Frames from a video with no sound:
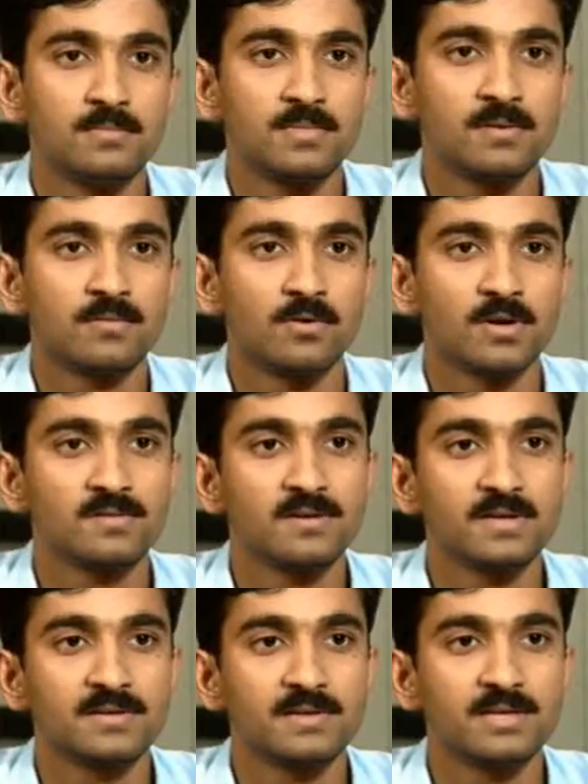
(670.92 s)
What is their
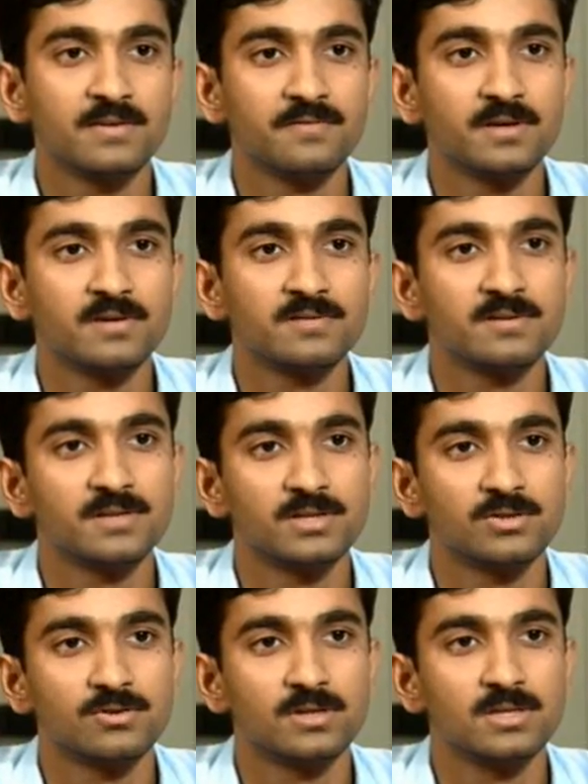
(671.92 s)
significance in tissue
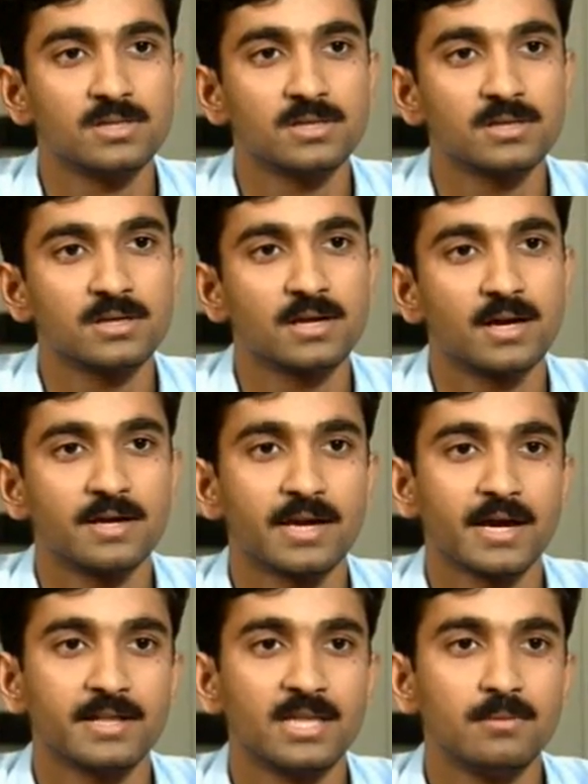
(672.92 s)
culture and
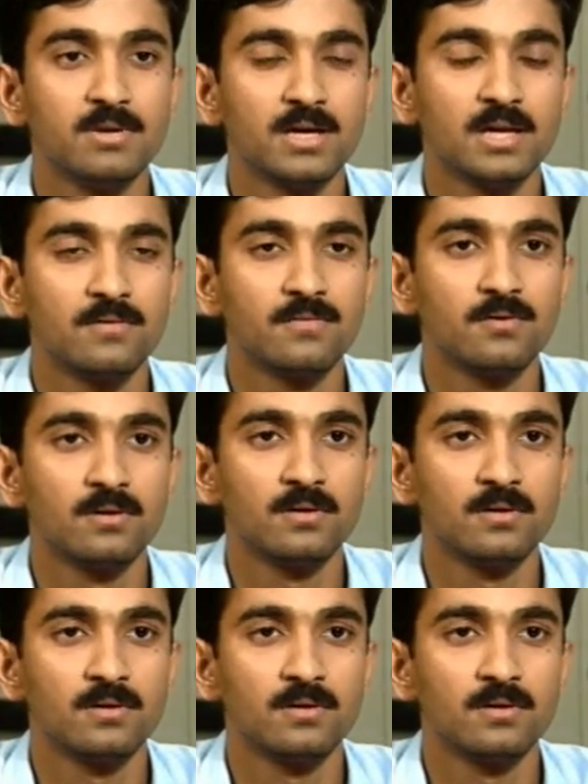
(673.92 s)
can they be helpful?